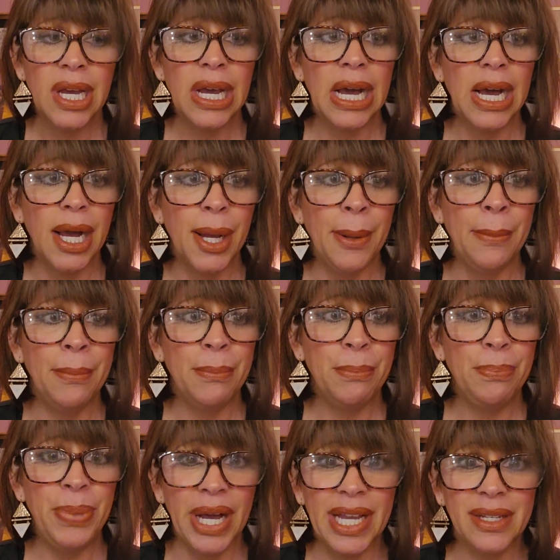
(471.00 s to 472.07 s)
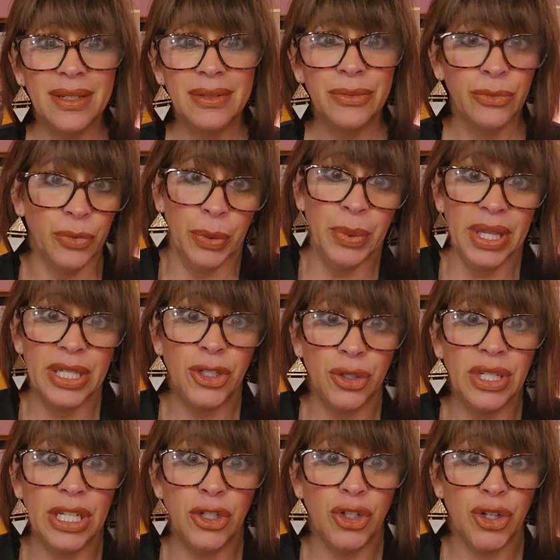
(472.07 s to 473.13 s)
But we really do
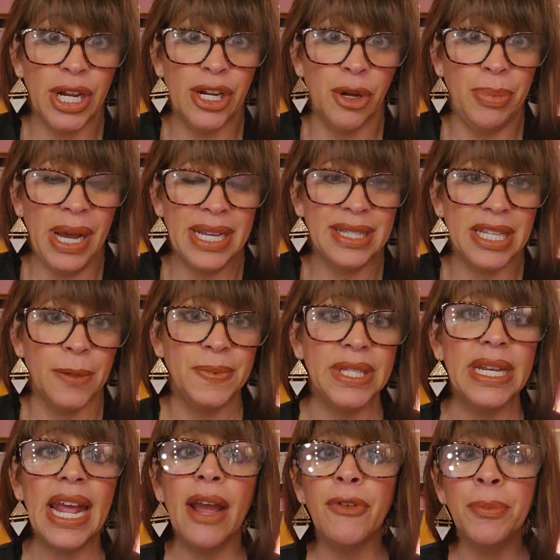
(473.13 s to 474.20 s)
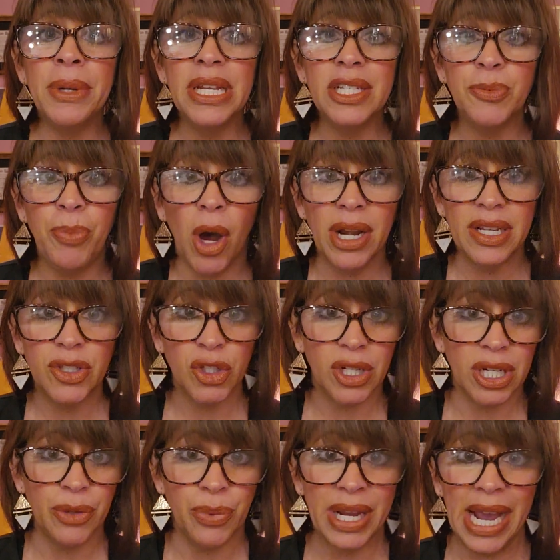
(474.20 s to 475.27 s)
need to train our biceps, and everybody's bodies are
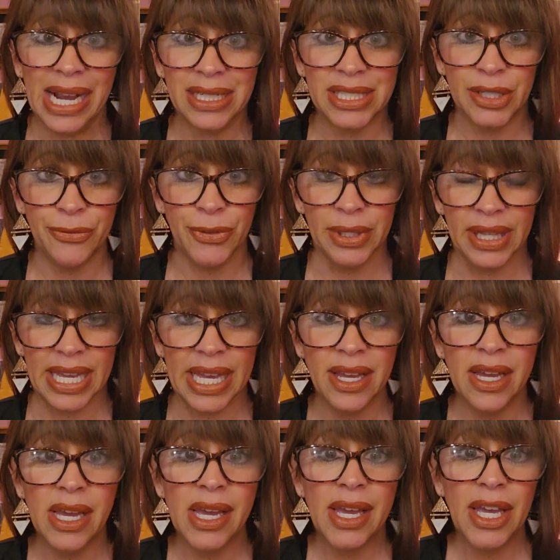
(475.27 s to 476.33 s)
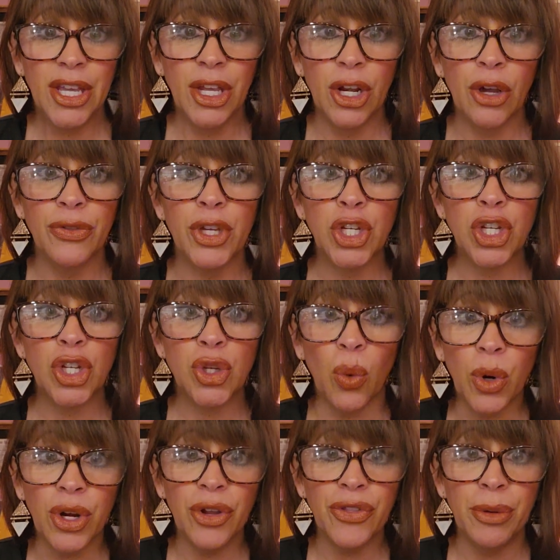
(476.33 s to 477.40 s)
going to react differently. The
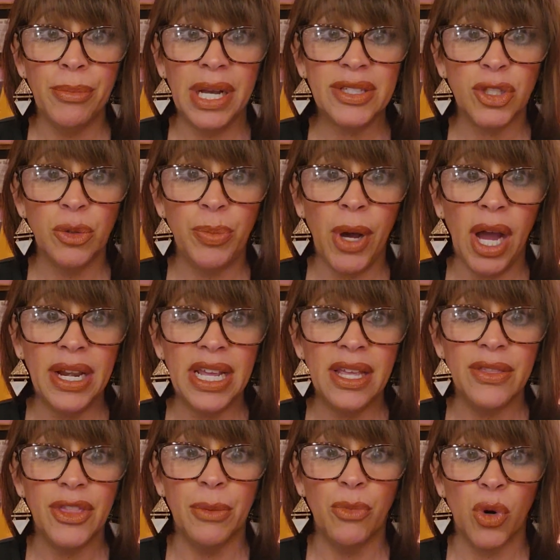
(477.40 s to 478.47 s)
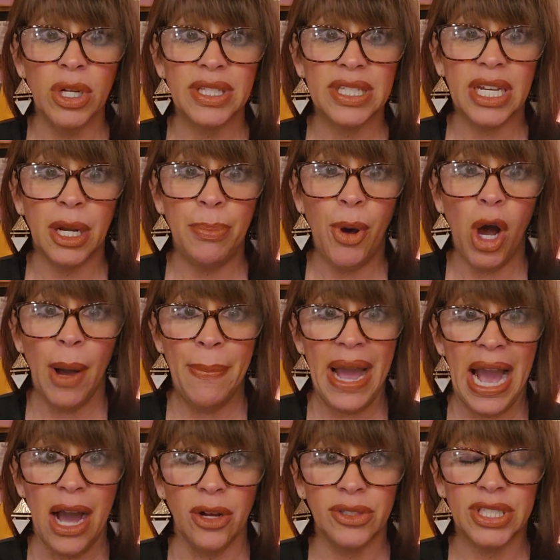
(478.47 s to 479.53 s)
shorter the muscle body, the more it's going to pop
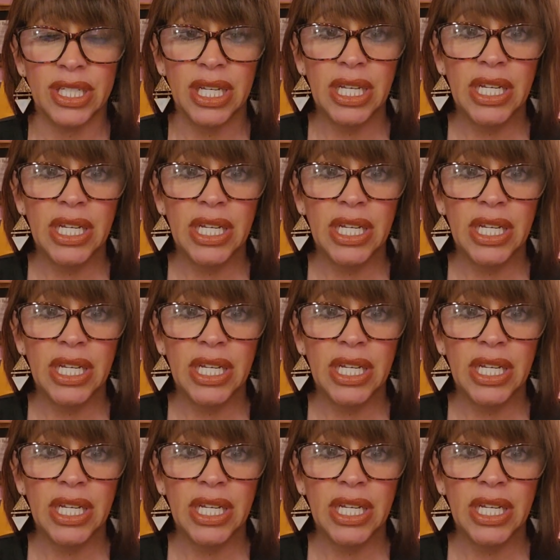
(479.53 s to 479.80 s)
out.